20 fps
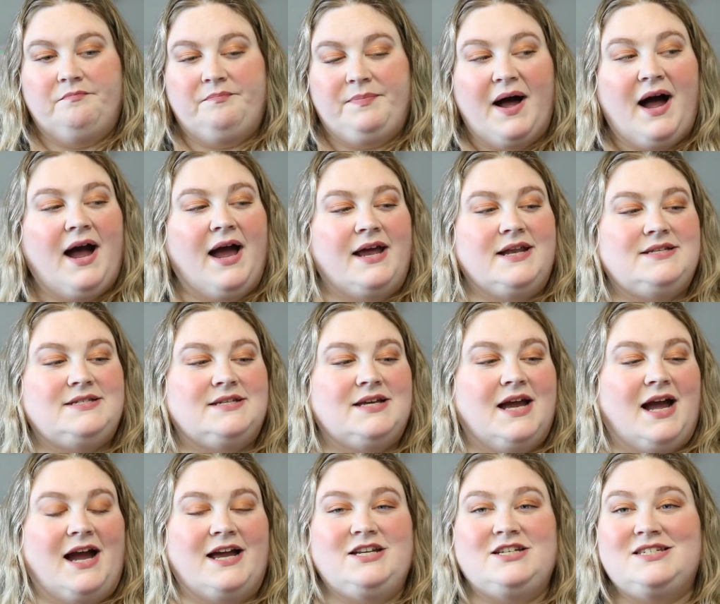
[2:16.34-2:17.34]

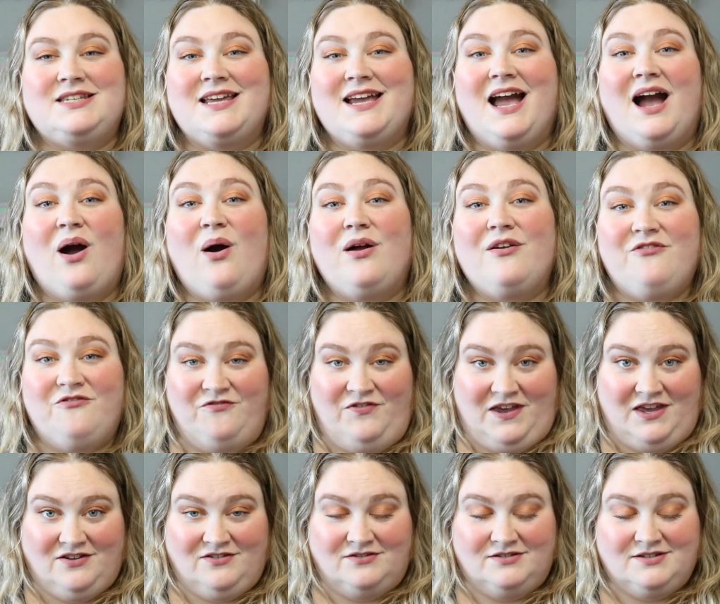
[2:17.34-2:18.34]
but I just like how it
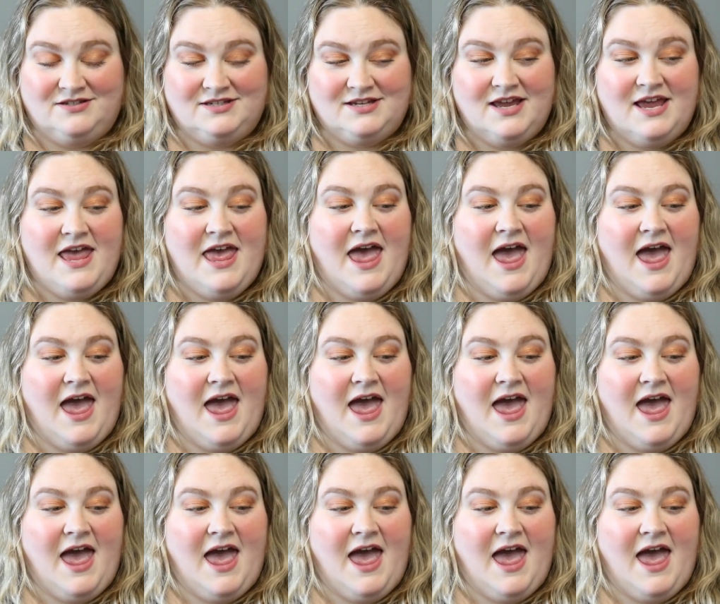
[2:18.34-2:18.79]
feels.